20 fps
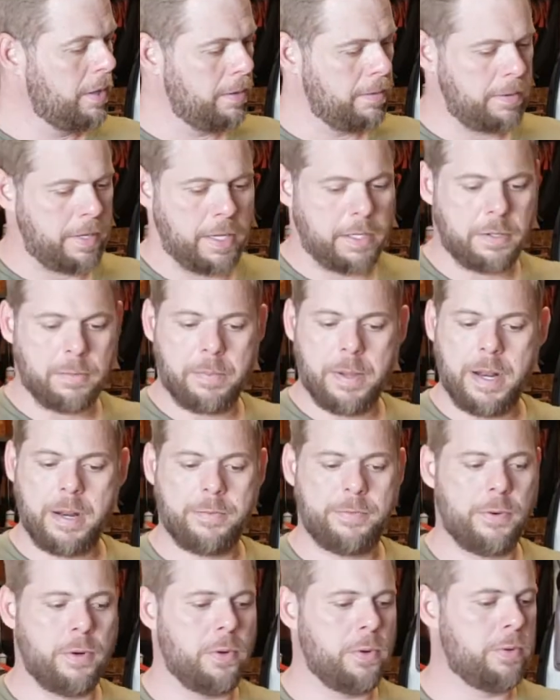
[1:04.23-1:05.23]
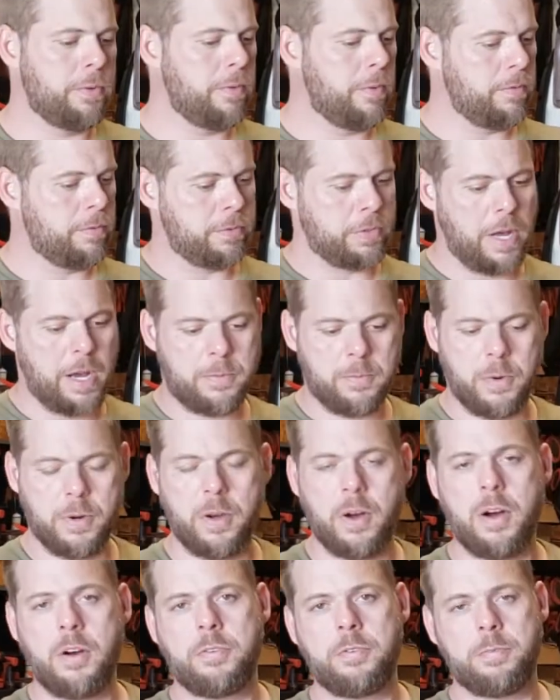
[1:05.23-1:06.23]
take the manifold, sock one
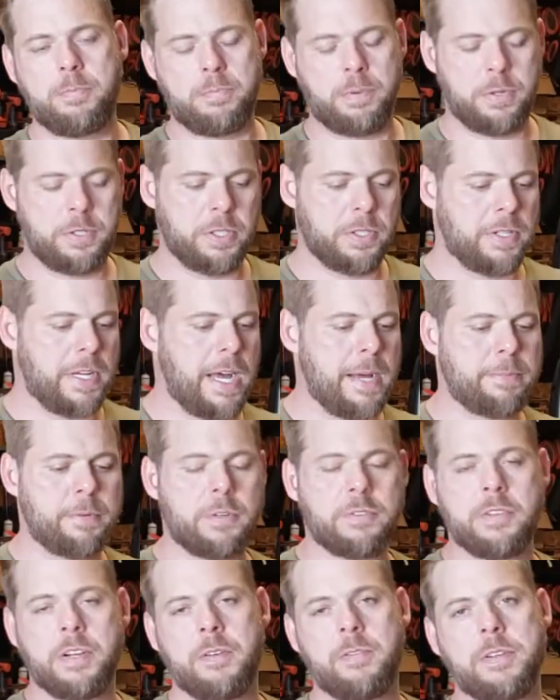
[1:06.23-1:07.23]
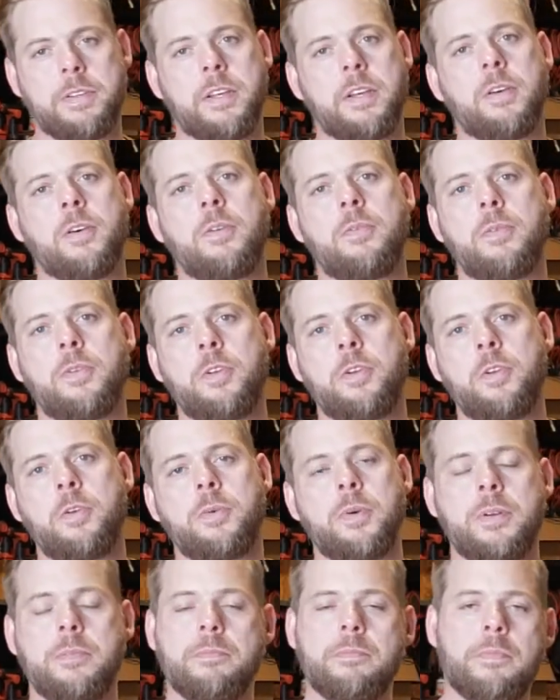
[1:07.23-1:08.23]
off, put your adapters and everything on with the new
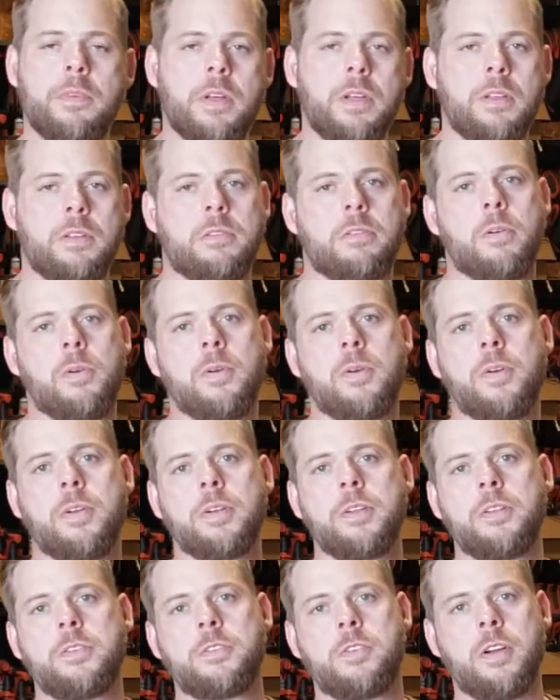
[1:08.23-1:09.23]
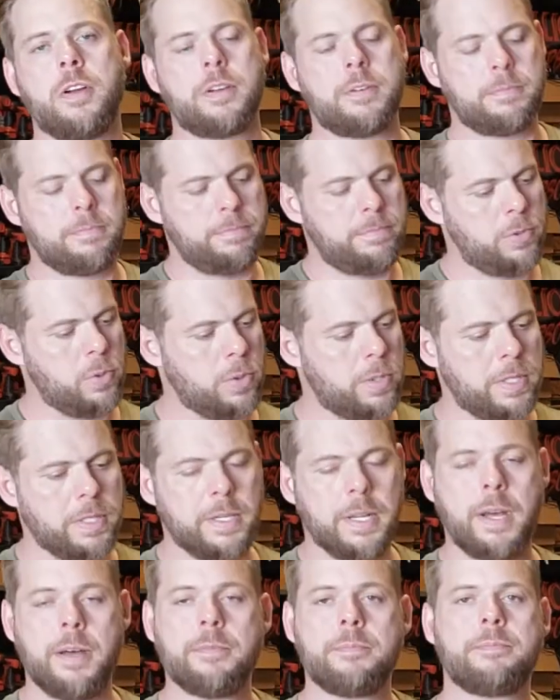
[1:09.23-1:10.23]
one, throw it onto the truck, torque it
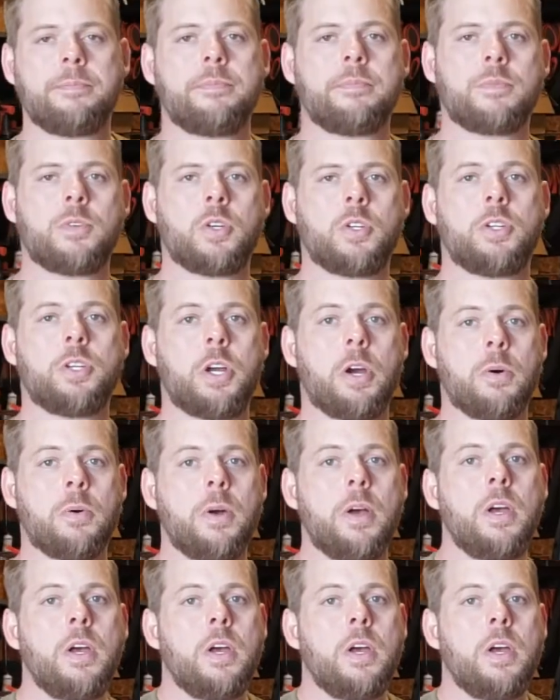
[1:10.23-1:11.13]
down, good to go.